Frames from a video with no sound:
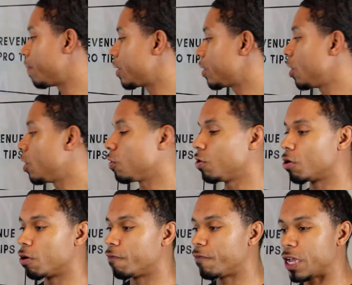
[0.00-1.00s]
But
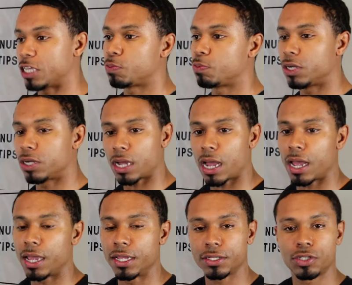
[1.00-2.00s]
Facebook,
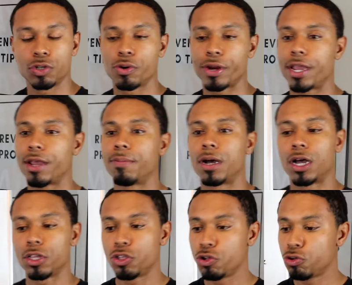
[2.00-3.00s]
Instagram,
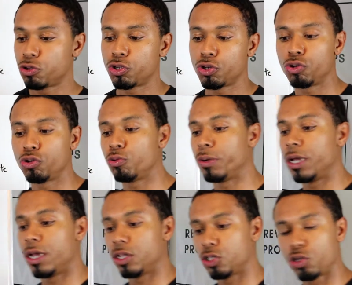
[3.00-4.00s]
YouTube,
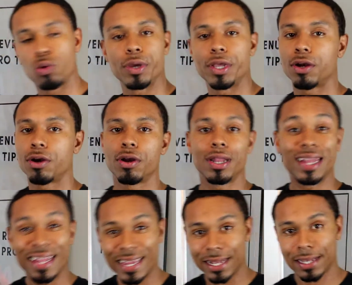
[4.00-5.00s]
Twitter,
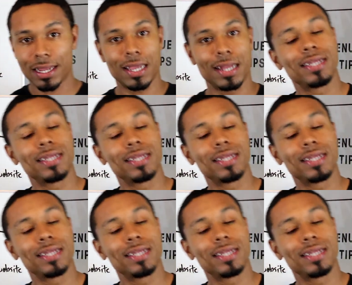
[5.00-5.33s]
LinkedIn.